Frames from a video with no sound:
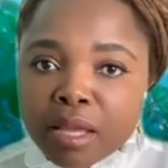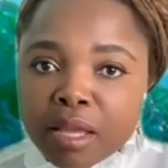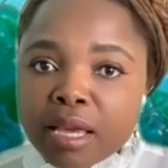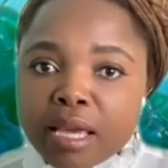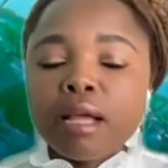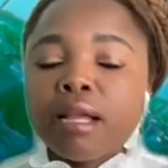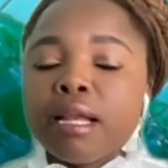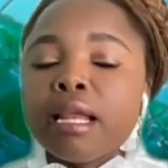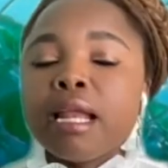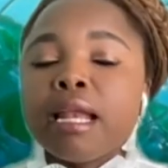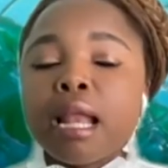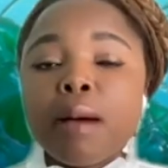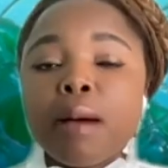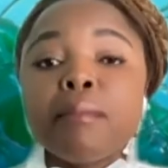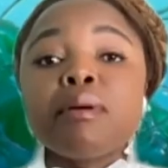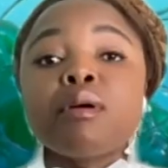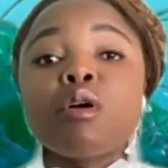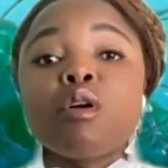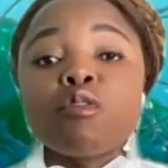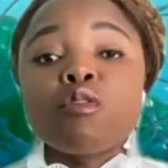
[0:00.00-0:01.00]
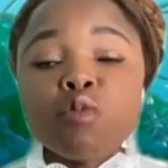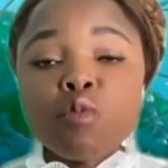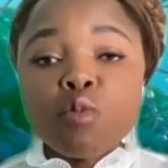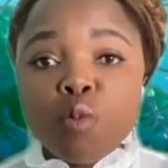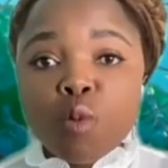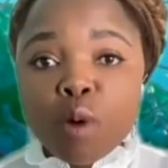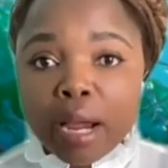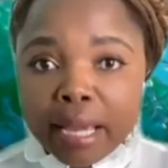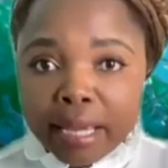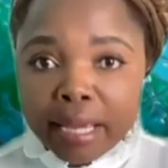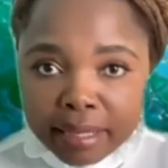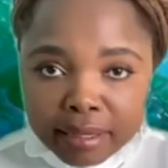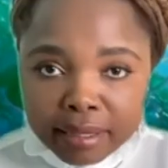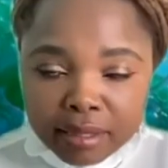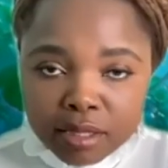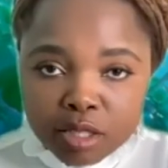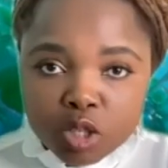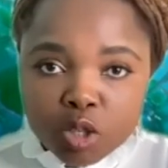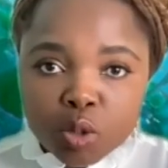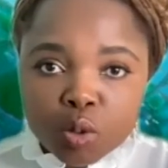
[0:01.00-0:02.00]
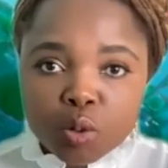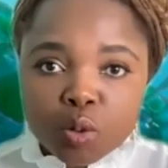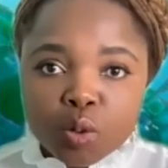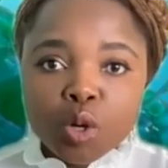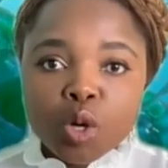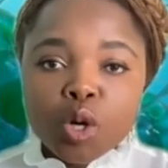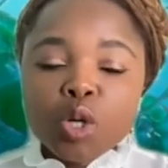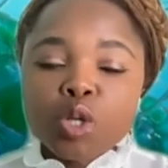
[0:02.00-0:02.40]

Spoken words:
in a number of ways to